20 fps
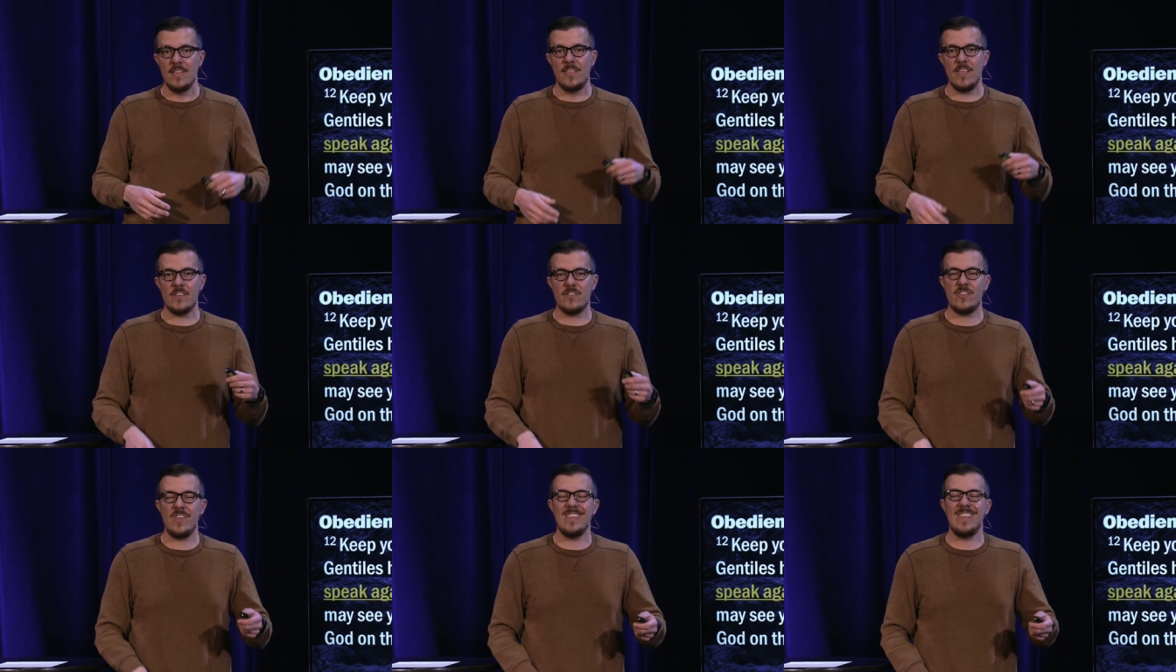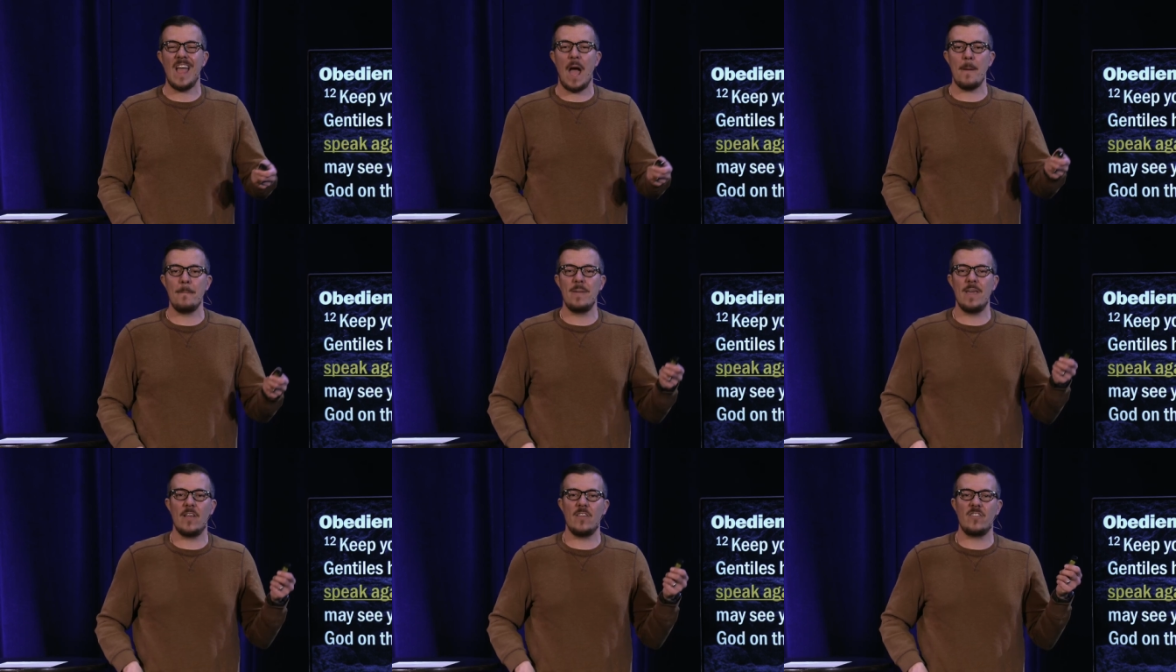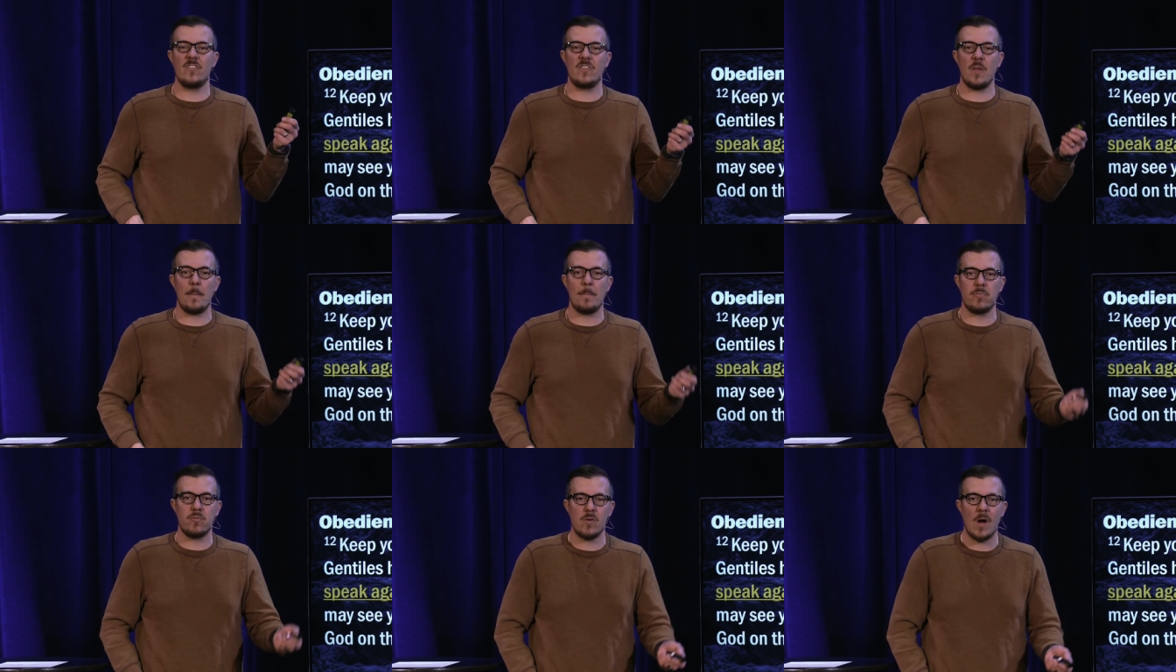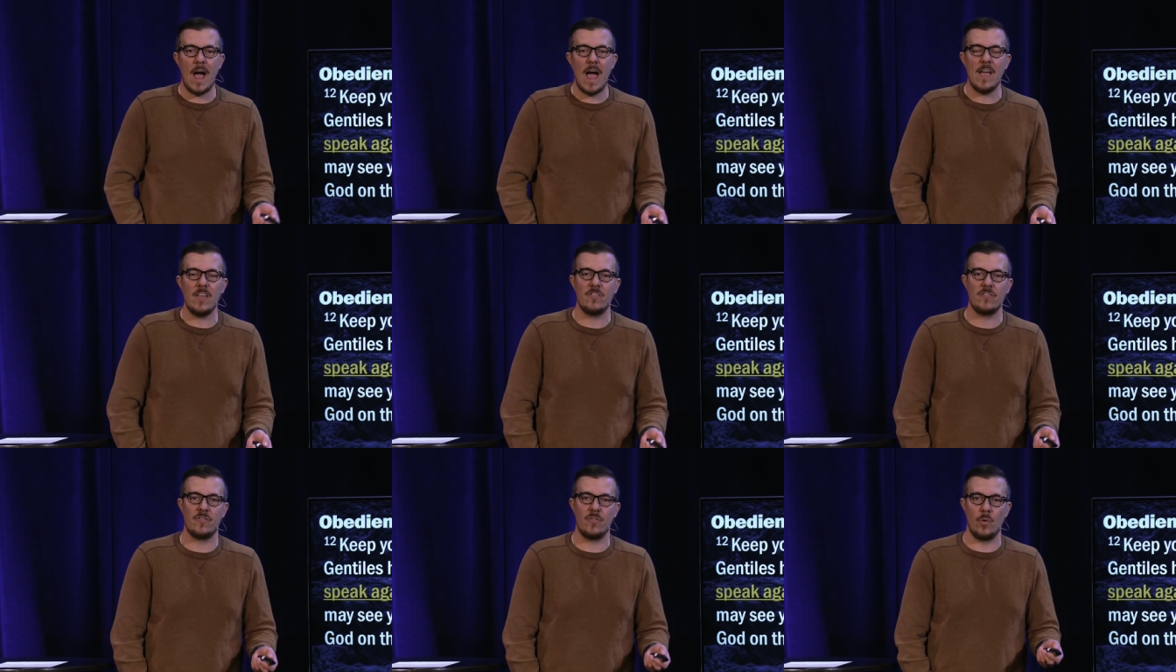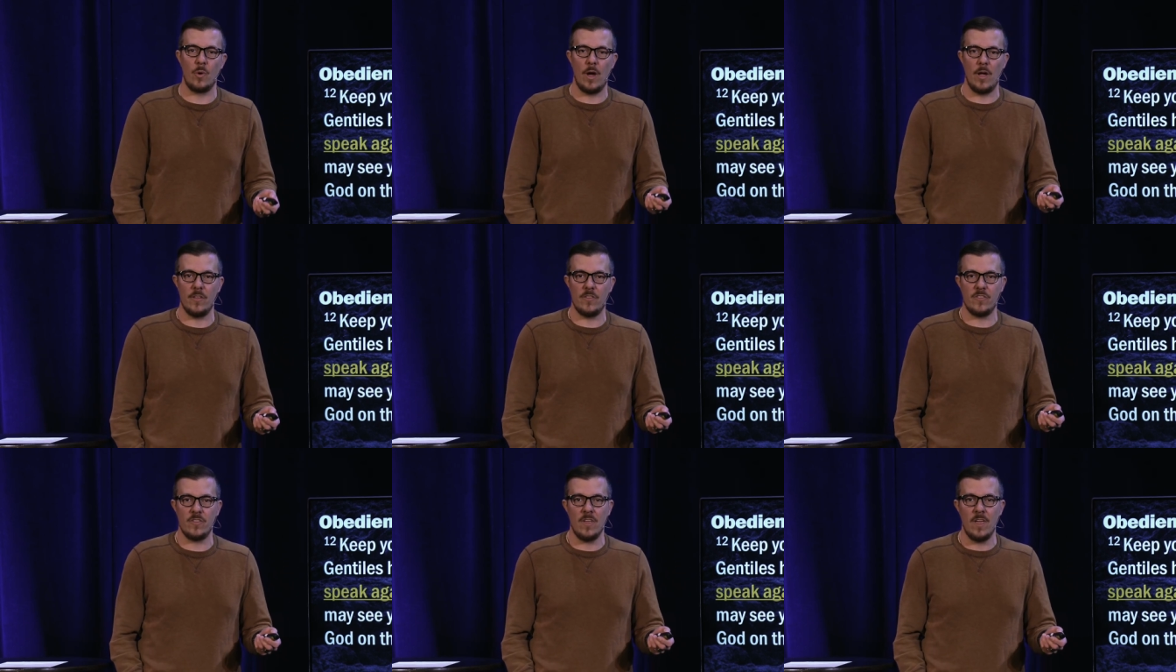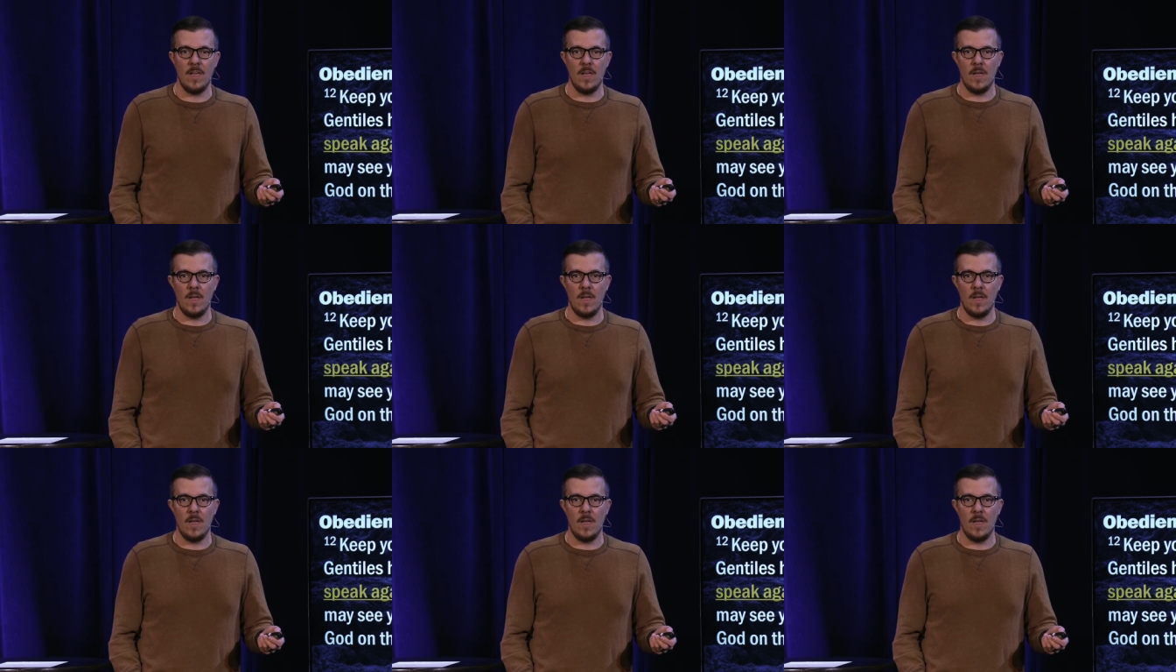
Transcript: This should not be a surprise for us